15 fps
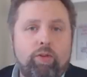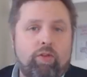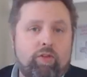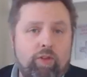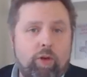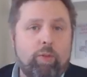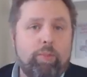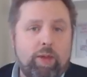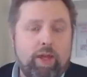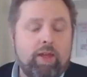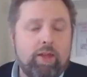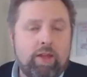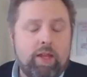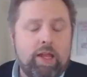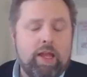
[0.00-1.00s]
would still
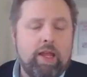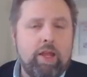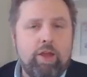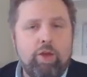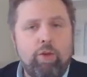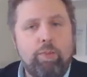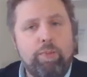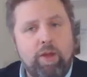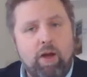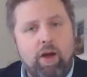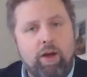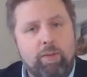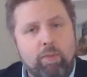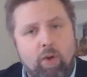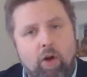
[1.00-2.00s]
be in the EU
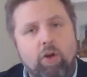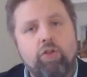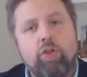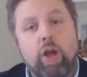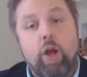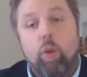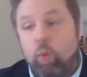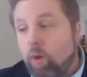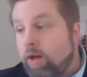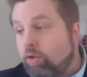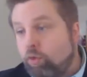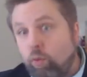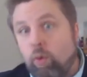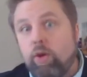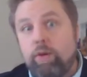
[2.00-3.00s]
beyond March,
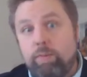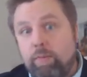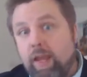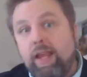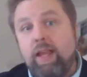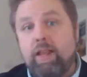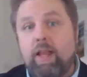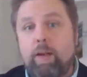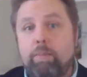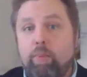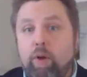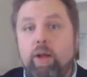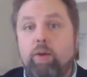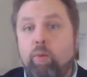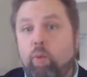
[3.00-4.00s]
which would mean that
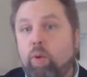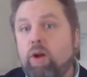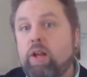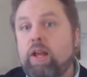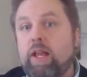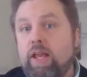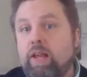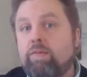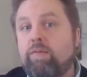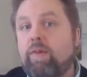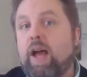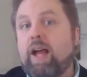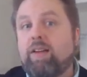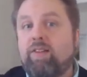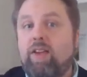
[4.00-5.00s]
Britain would, in
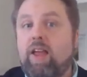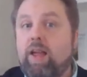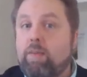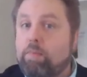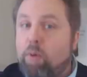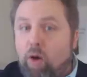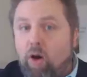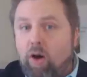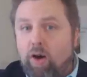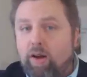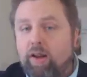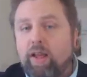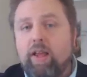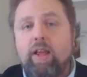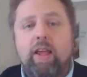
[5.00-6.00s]
fact, take
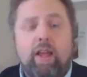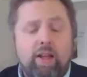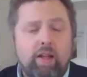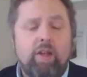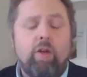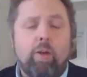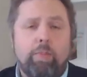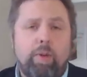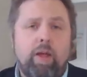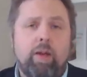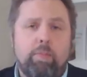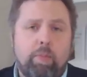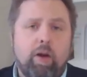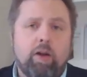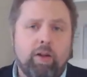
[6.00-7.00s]
part in the
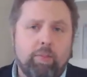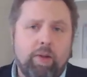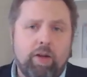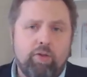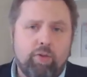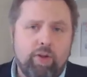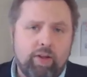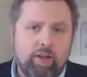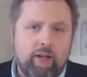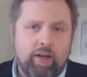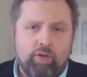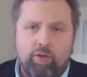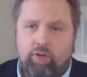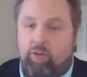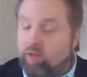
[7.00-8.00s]
European parliamentary
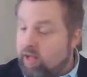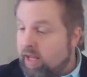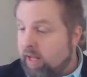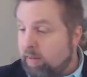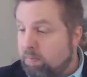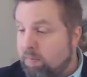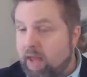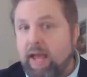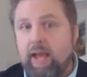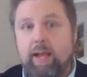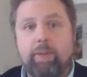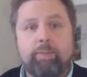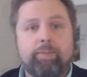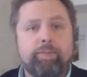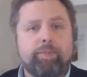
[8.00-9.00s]
elections in
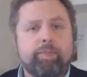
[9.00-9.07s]
May.